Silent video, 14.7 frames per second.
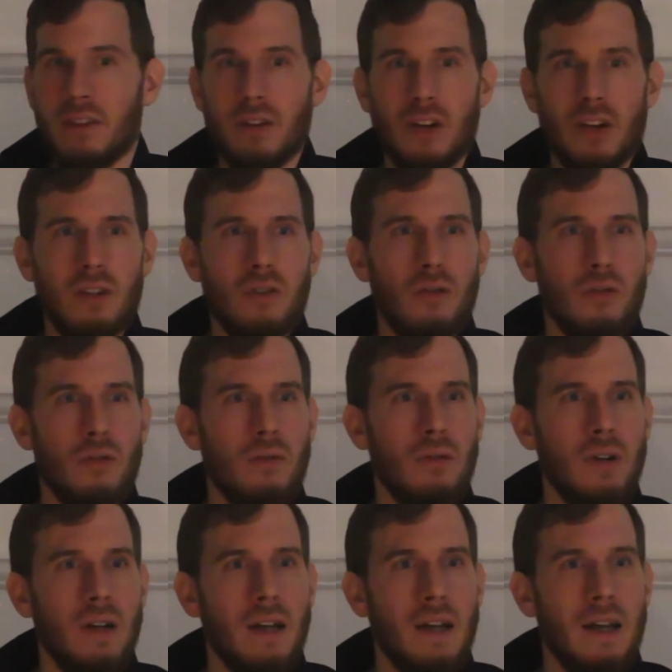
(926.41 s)
in order to
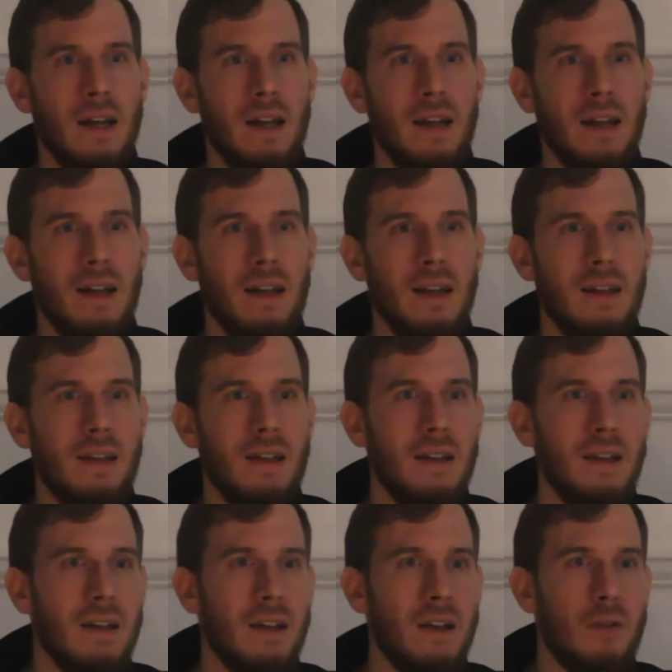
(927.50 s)

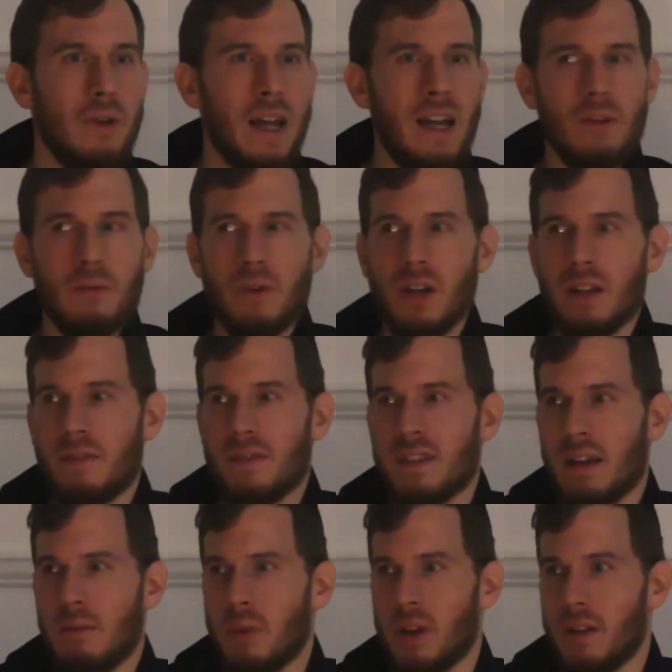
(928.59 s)
create a world of
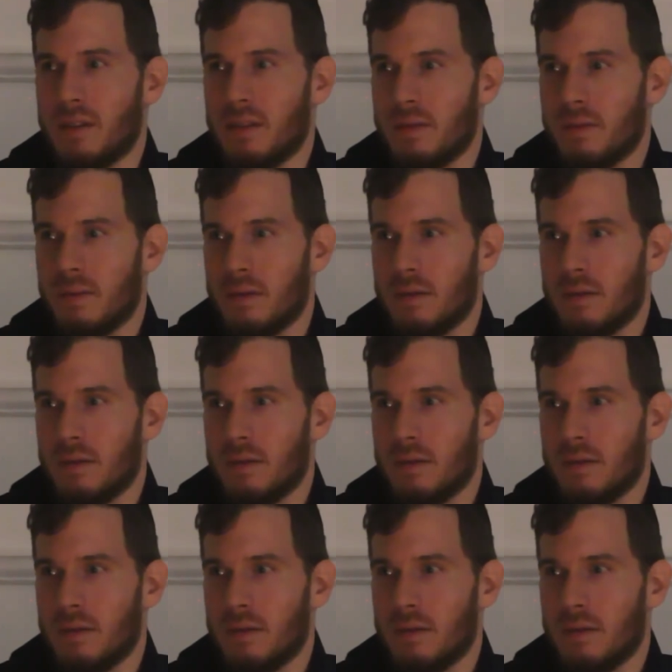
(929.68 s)
symbols